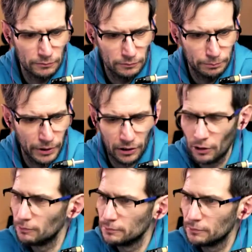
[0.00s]
Pirio,
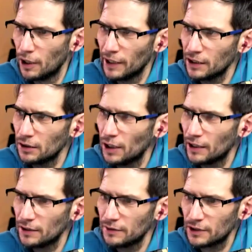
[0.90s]

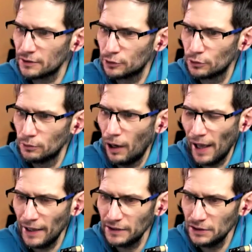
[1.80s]
anything to
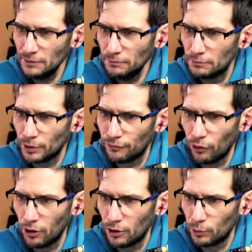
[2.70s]
add
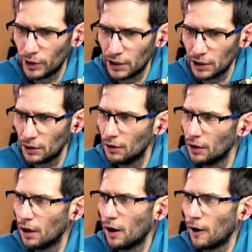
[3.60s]
before we
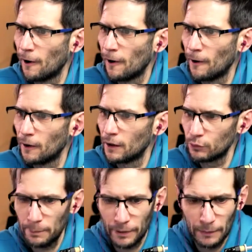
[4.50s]

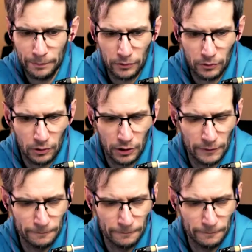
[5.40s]
wrap up, or?